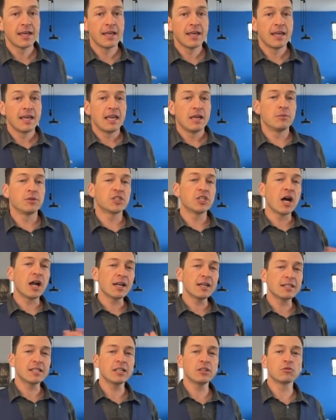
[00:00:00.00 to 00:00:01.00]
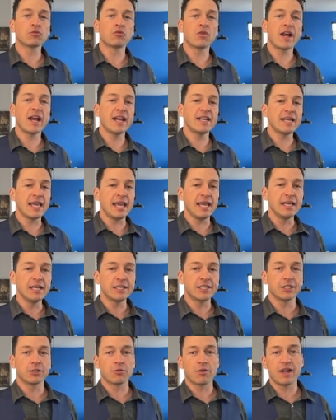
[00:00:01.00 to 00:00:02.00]
It was not until Rand
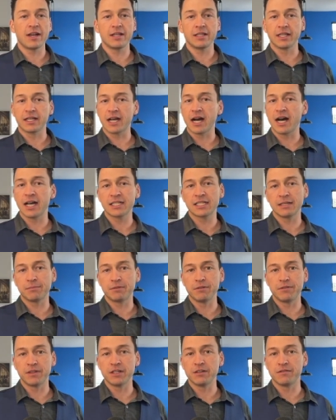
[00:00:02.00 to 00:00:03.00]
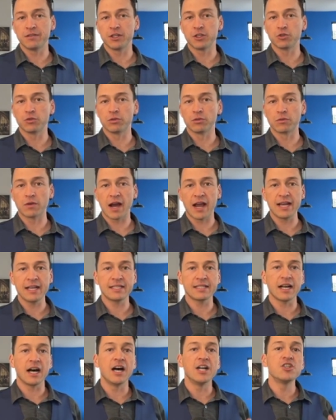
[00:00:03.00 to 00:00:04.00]
integrated the concept of individual rights
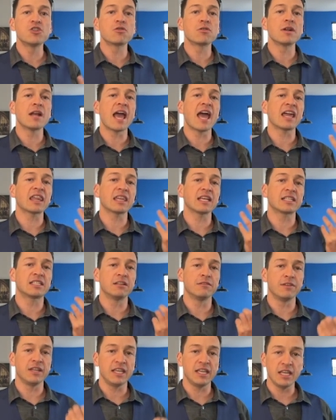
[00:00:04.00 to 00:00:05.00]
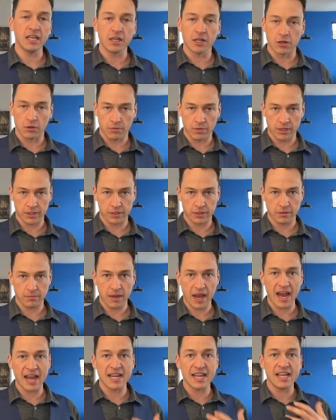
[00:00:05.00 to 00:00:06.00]
under an ethics of egoism
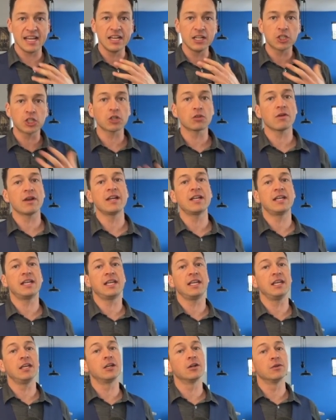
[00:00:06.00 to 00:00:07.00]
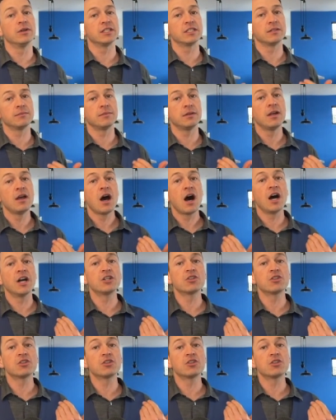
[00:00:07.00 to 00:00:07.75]
and integrated egoism under